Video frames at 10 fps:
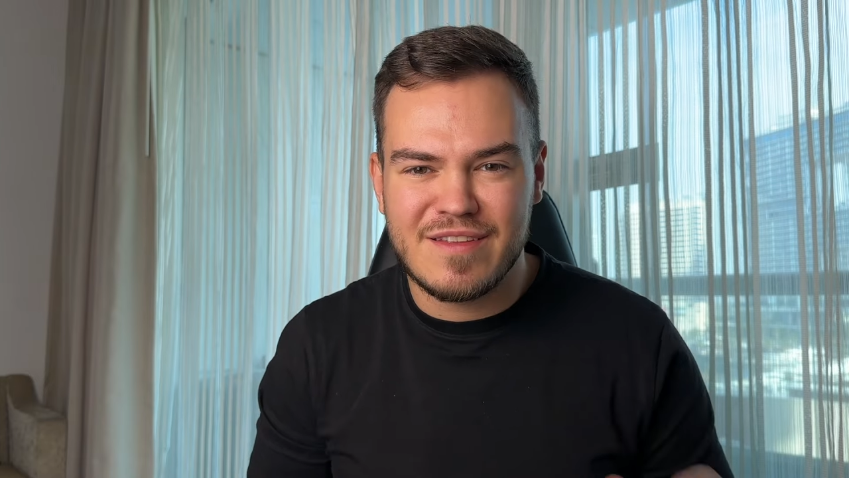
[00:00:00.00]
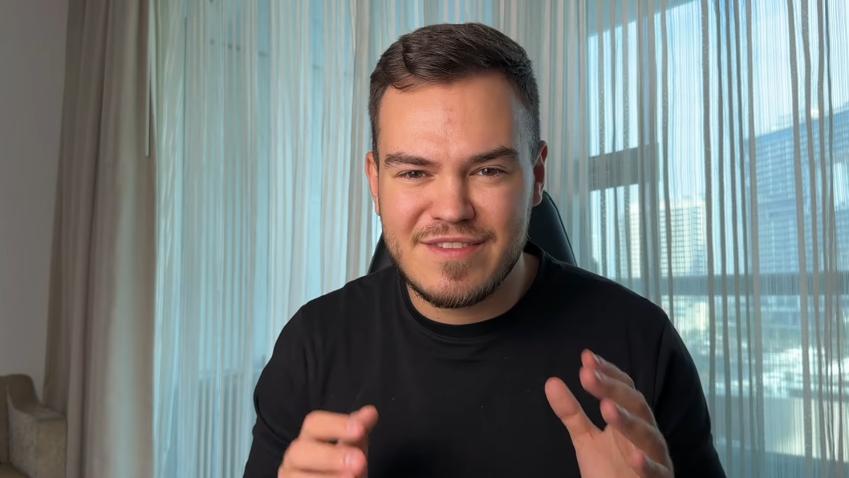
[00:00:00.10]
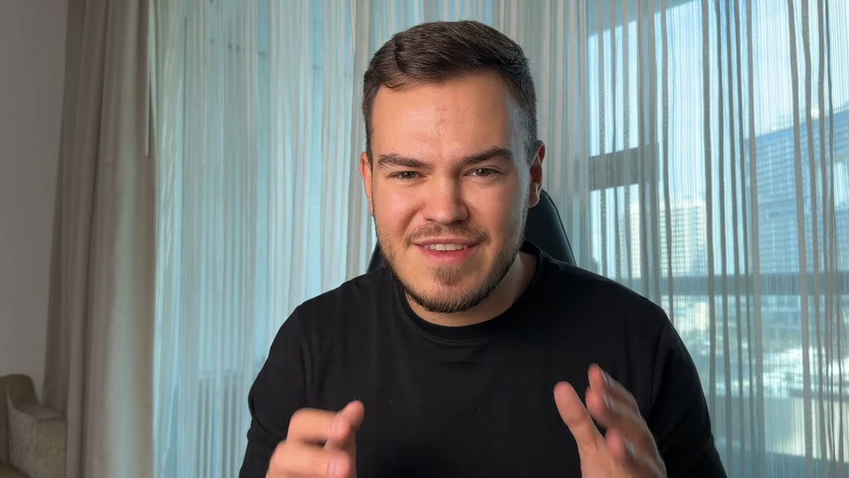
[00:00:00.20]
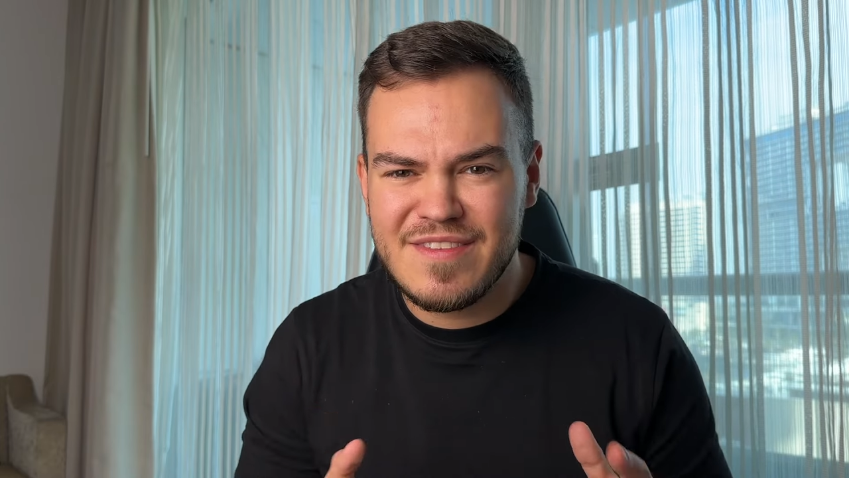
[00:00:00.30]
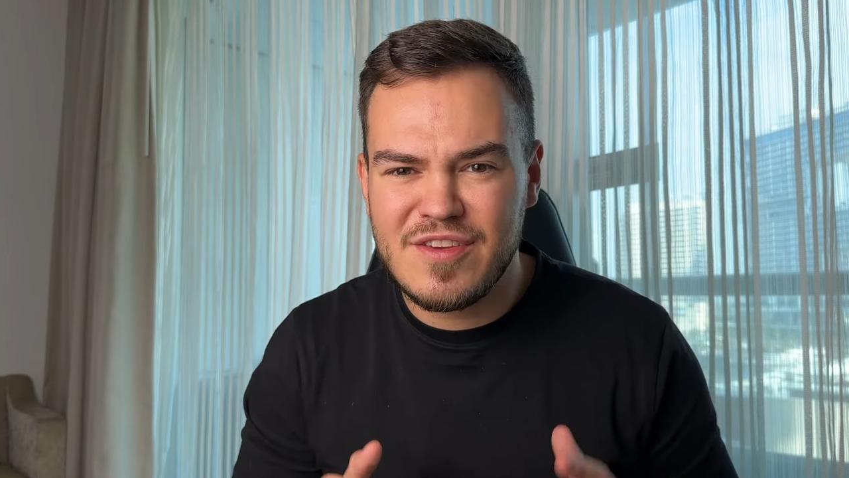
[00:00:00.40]

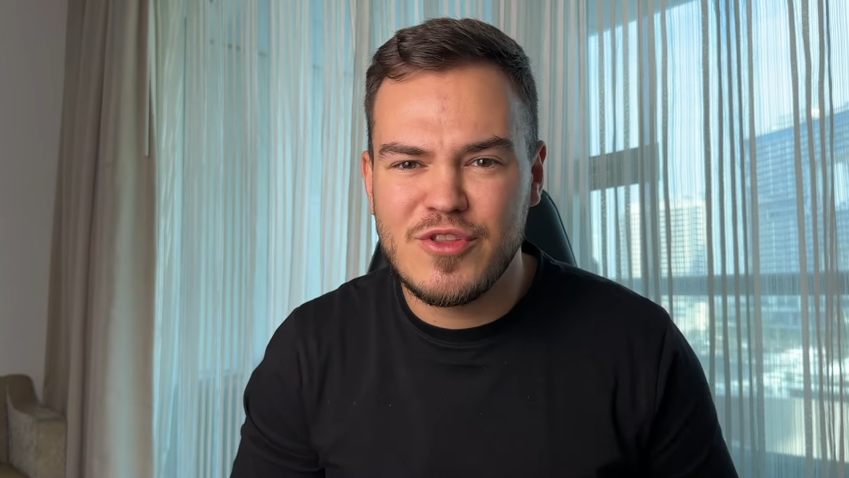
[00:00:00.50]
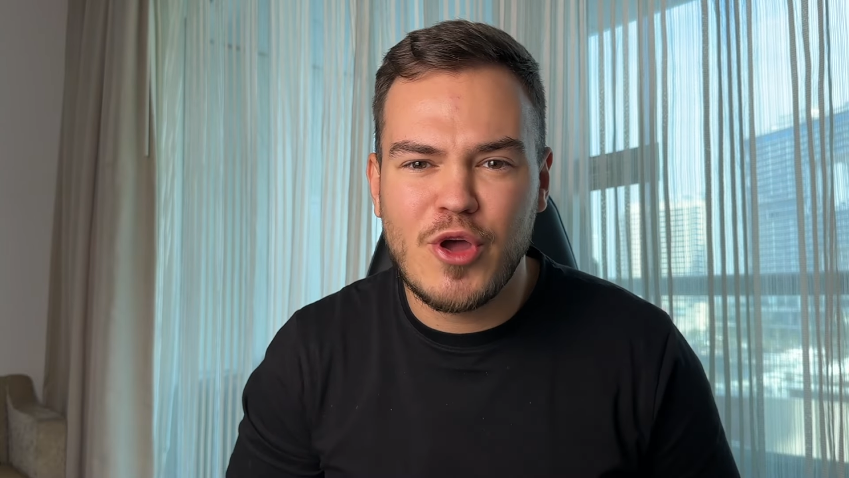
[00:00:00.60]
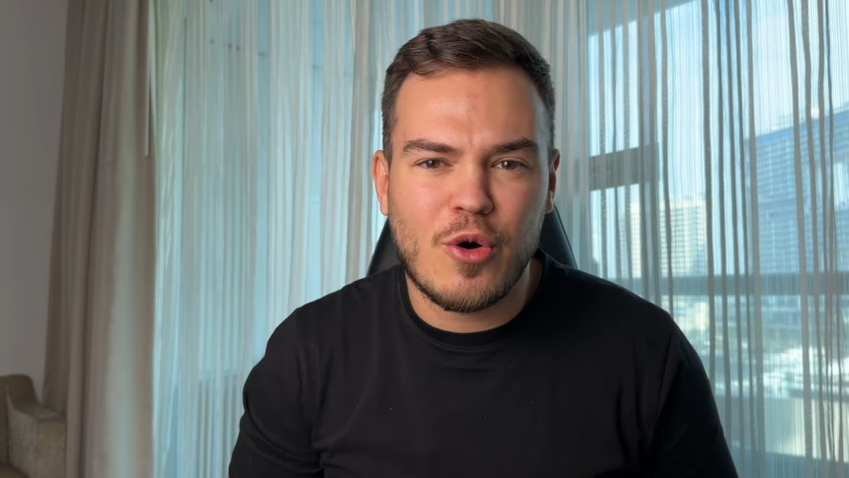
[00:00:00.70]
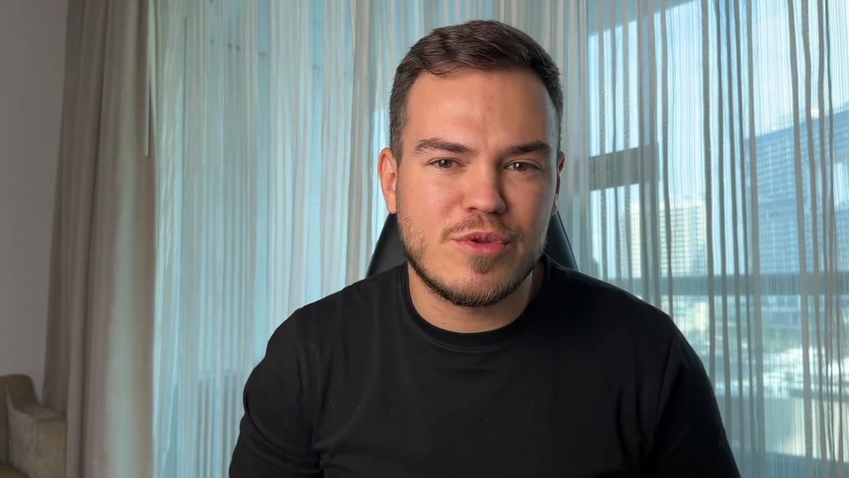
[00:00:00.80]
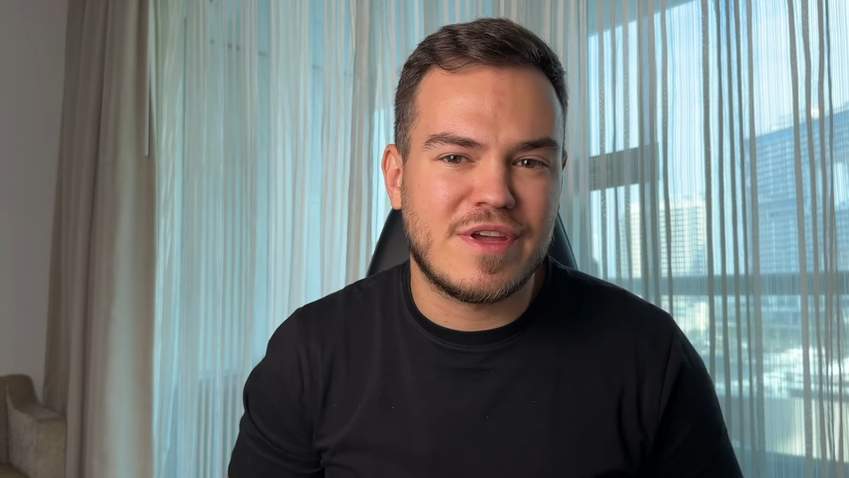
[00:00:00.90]
Did you
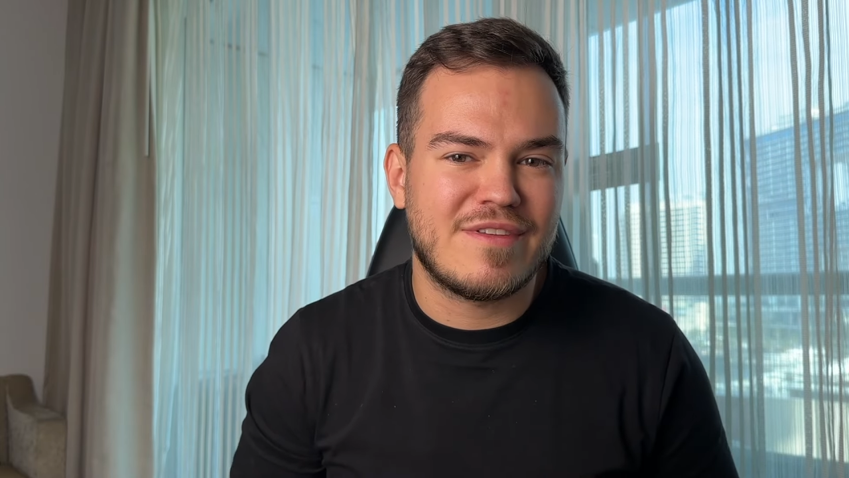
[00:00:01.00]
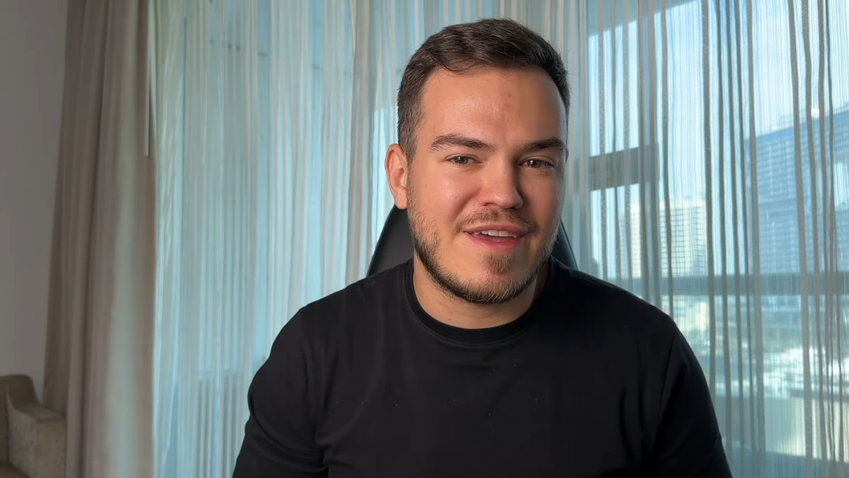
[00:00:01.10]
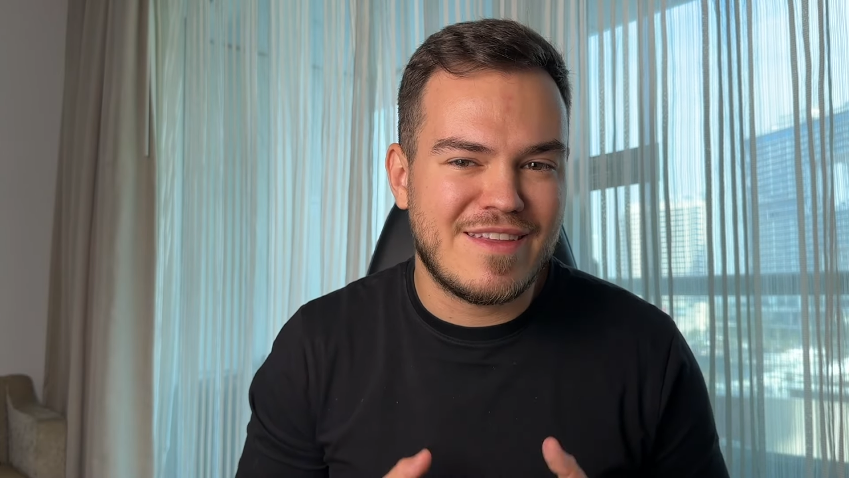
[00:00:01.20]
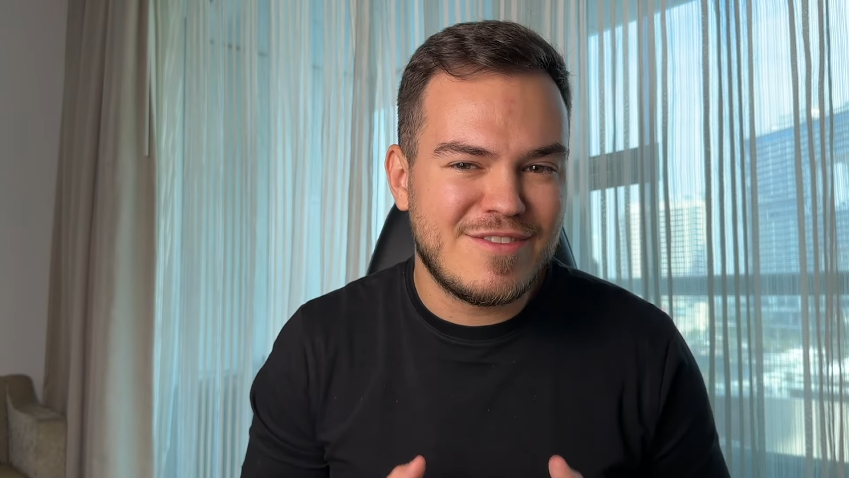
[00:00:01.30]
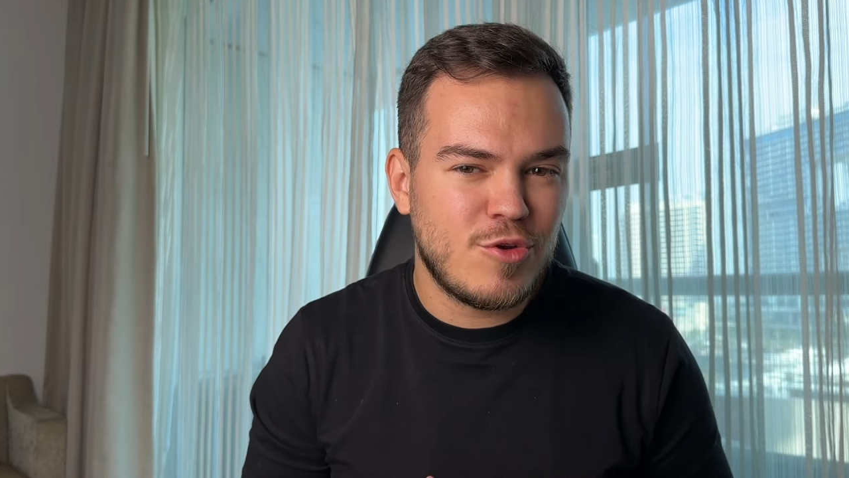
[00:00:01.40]
know that in